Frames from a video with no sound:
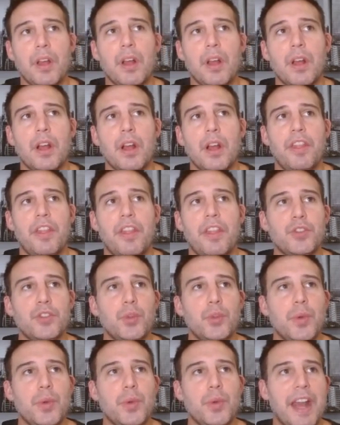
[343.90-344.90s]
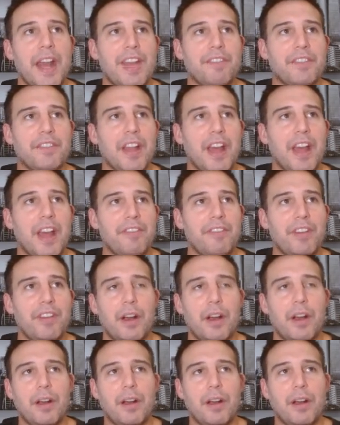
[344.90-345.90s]
they're doing it out of kind of
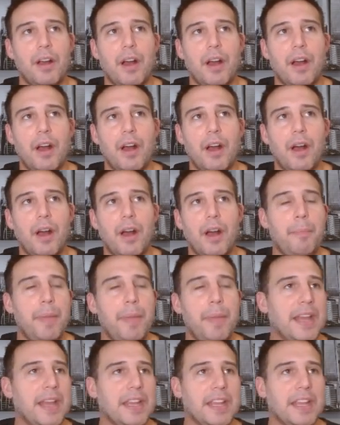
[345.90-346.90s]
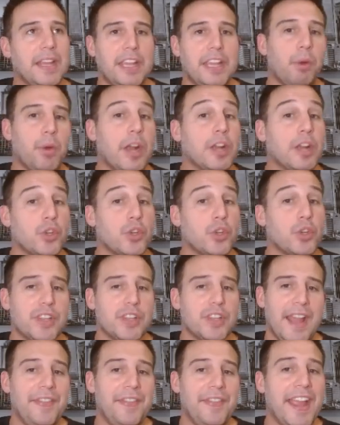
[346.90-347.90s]
a panicky pressure to
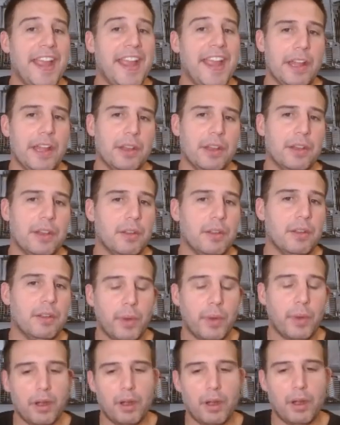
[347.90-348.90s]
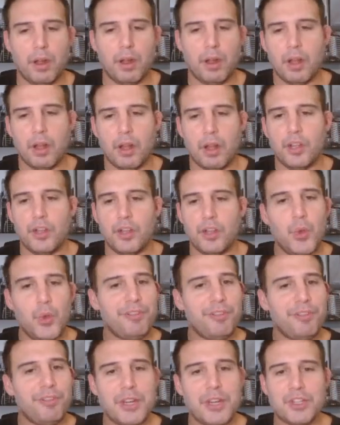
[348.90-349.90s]
end the hand, where new
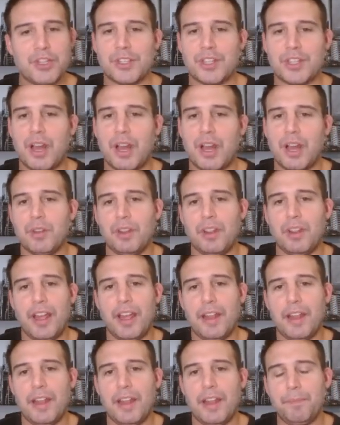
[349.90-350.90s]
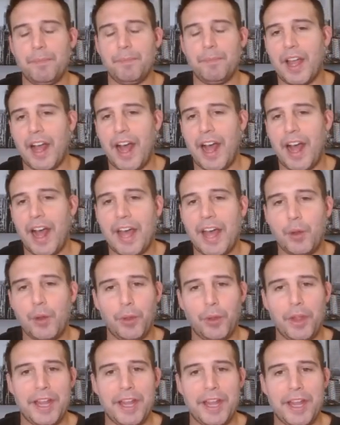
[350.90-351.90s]
information has come to light. I don't
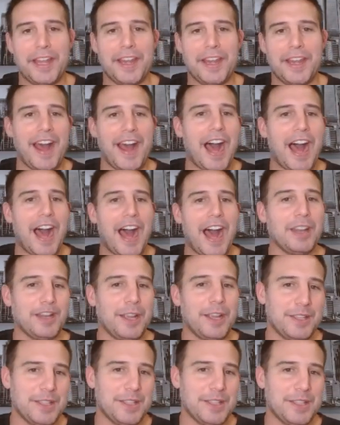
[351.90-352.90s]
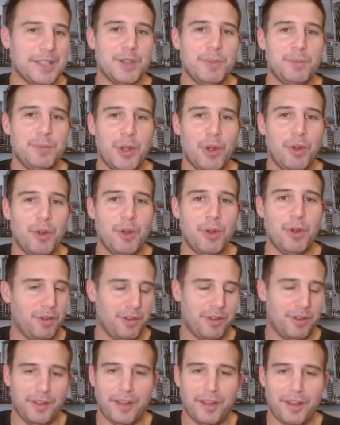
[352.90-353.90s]
like it. I'd like this hand to be over.
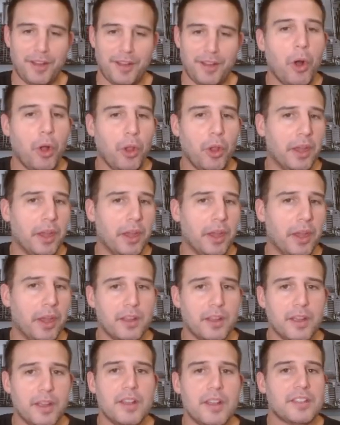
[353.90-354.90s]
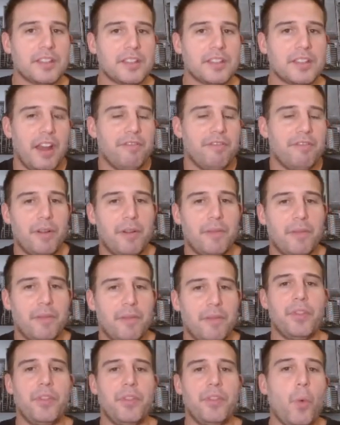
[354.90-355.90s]
I'm all in. It's kind of
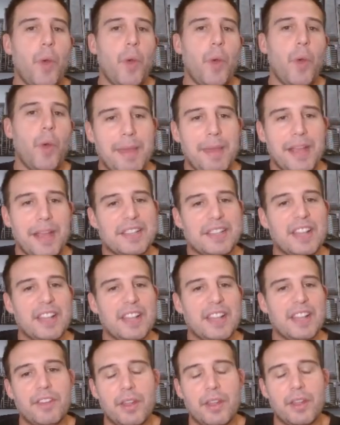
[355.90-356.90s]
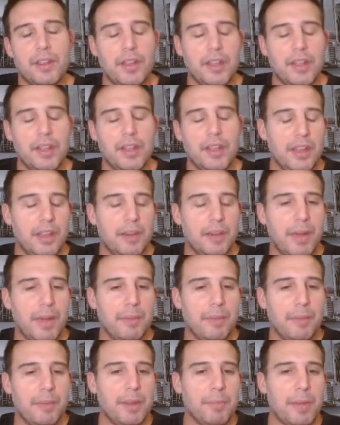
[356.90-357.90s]
the way I make sense of it in
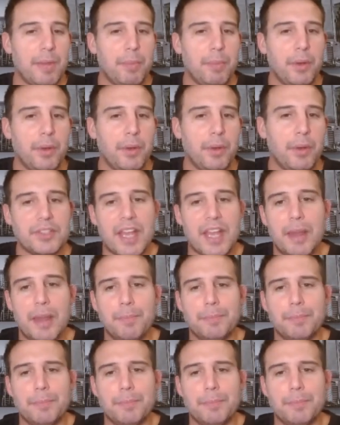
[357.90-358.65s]
my opponent's head.